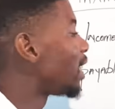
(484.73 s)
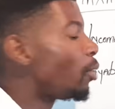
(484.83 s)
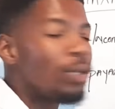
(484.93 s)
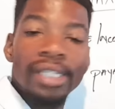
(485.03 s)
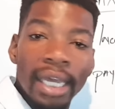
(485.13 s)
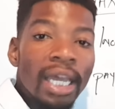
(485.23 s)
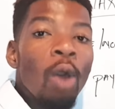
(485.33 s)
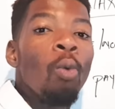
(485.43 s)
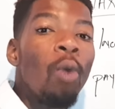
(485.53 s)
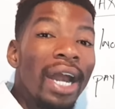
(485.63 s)
Then we say,
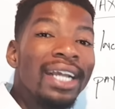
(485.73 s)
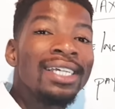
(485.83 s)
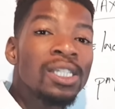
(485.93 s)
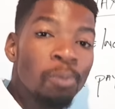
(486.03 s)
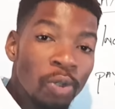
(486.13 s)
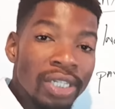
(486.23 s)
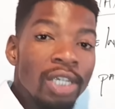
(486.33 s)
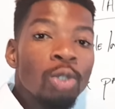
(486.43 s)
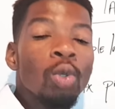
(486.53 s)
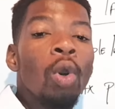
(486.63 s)
what is
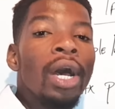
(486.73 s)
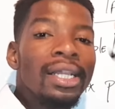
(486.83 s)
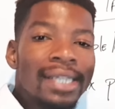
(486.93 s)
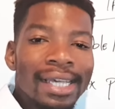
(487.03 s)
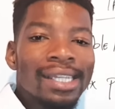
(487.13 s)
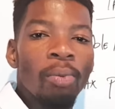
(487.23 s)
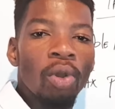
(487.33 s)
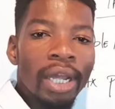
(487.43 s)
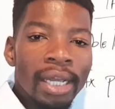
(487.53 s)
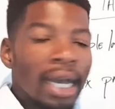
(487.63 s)
Sbusiso taxable
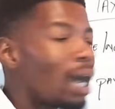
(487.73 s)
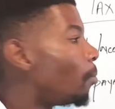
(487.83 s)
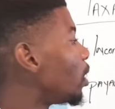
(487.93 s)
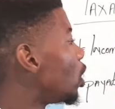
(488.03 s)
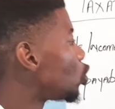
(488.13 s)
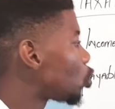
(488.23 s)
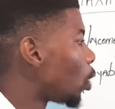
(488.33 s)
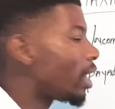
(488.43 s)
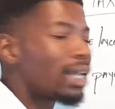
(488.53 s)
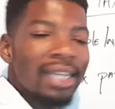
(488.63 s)
income? two
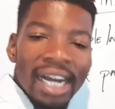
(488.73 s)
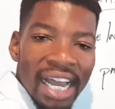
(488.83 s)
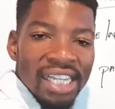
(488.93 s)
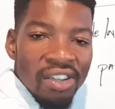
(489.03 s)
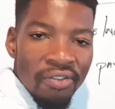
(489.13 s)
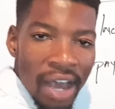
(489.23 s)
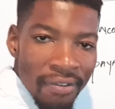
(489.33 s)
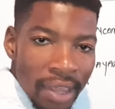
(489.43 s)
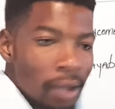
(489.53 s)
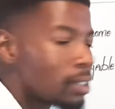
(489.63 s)
hundred ninety-five
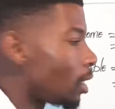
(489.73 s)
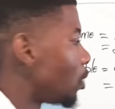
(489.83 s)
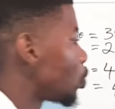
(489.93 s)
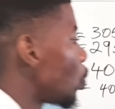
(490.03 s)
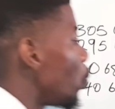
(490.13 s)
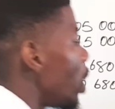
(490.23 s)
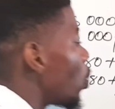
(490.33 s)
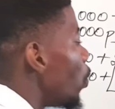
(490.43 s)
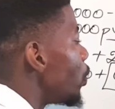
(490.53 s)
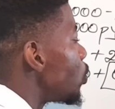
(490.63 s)
thousand. So we are
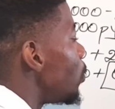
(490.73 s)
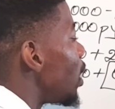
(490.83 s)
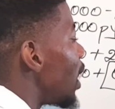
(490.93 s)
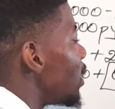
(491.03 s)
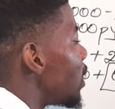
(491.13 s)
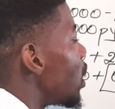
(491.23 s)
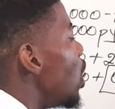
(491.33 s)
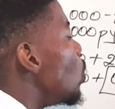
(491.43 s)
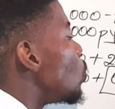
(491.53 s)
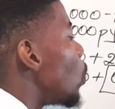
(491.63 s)
going to be writing
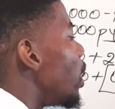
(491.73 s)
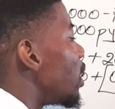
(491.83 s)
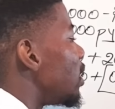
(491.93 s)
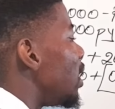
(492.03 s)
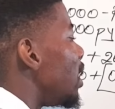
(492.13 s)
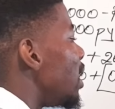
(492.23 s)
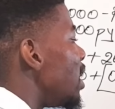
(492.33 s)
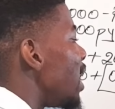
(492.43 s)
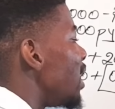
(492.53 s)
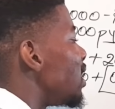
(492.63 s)
two hundred
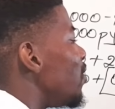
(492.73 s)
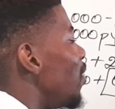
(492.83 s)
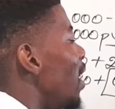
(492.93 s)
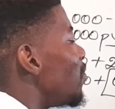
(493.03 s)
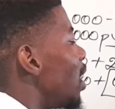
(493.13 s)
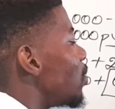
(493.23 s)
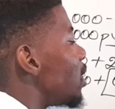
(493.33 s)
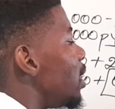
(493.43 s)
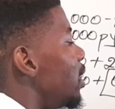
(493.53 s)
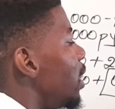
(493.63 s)
ninety-five
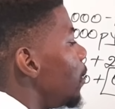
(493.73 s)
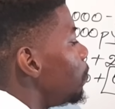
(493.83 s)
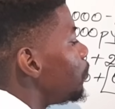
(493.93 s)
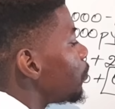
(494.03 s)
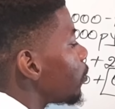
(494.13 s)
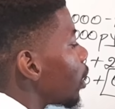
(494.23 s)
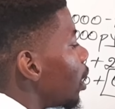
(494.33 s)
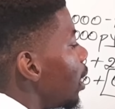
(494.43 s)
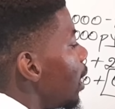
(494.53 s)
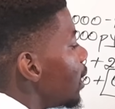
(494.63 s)
thousand here,
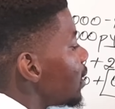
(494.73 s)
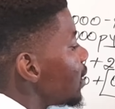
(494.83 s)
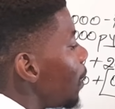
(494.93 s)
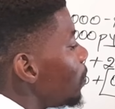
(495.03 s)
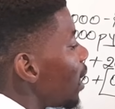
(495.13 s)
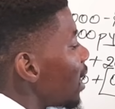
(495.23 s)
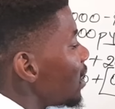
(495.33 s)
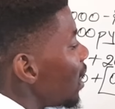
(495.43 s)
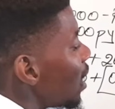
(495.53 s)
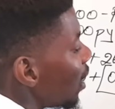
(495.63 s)

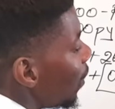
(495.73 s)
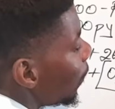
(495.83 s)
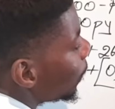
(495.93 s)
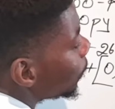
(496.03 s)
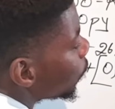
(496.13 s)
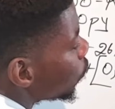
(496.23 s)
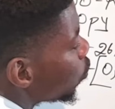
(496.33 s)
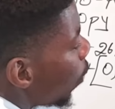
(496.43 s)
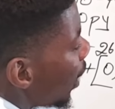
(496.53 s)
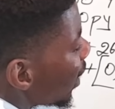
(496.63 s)
subtracting
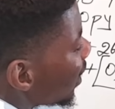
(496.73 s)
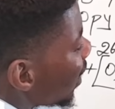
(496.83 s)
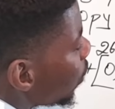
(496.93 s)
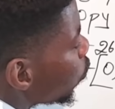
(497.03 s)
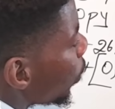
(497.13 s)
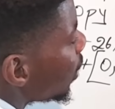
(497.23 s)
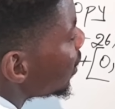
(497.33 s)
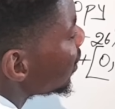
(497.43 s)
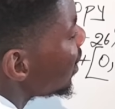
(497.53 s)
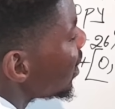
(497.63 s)
two hundred
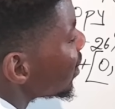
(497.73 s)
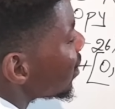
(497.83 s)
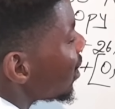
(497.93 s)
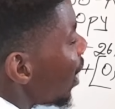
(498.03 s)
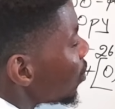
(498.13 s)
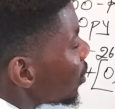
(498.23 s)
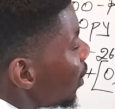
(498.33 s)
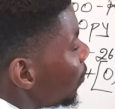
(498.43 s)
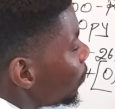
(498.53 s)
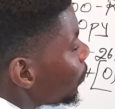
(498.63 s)
twenty-six thousand.